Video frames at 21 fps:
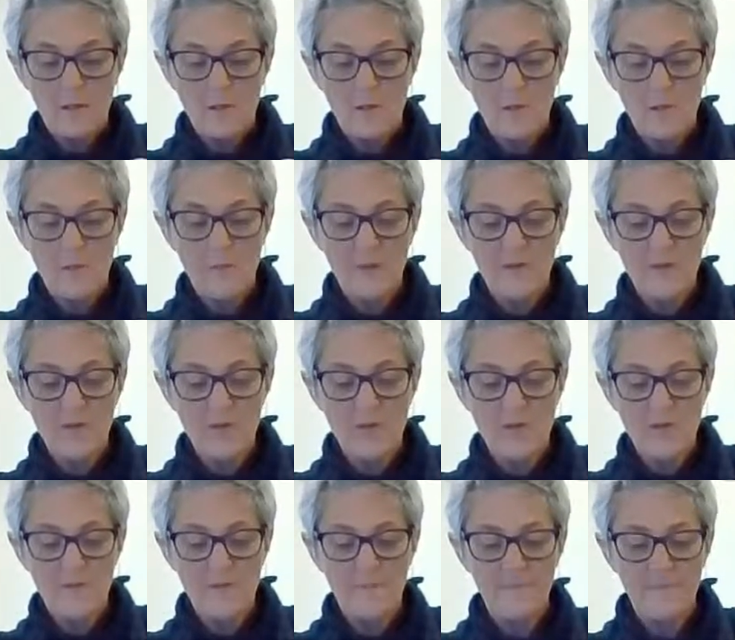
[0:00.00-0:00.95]
to your
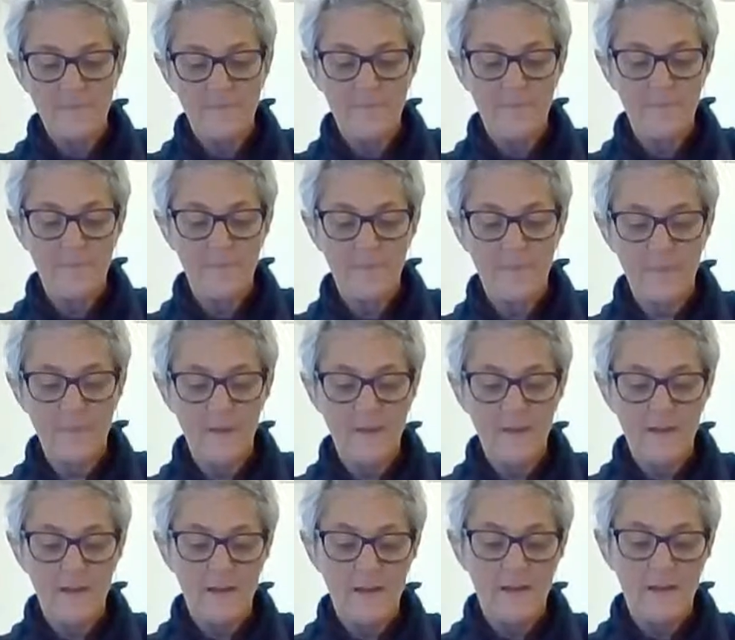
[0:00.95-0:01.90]
mixture.
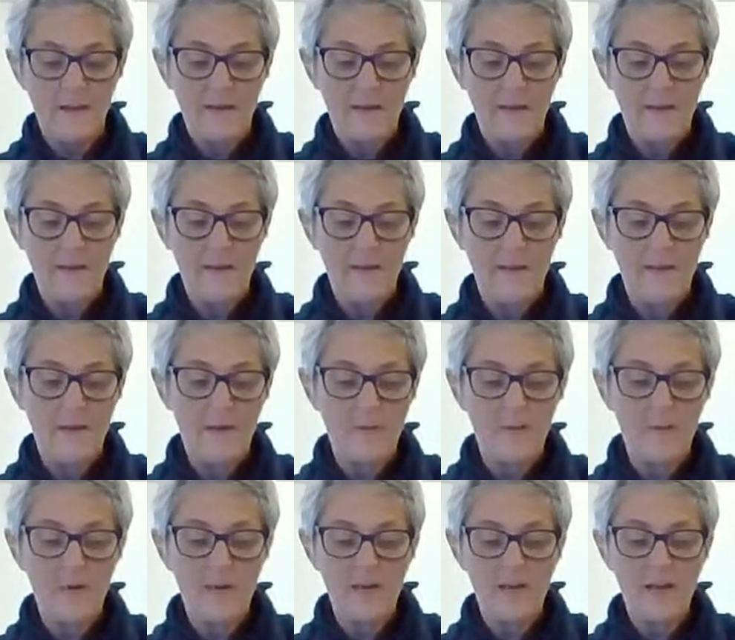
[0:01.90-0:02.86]
And
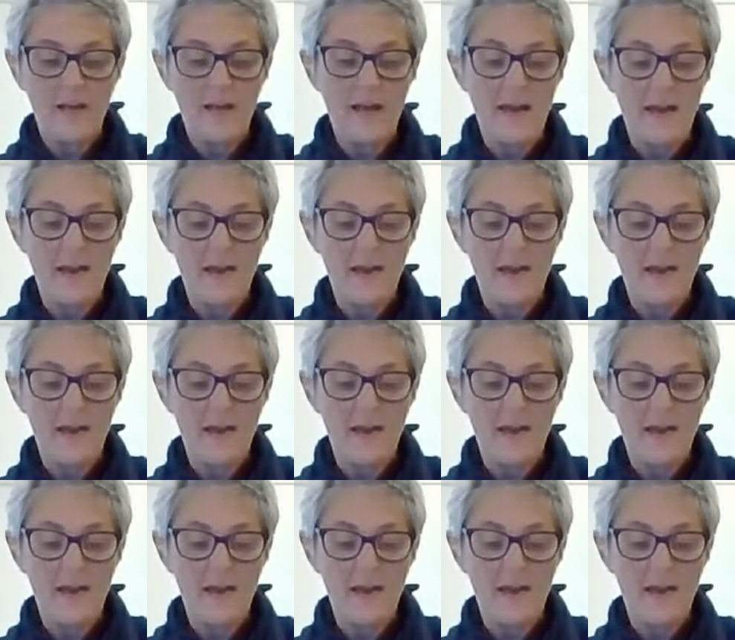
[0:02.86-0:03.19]
then we're going to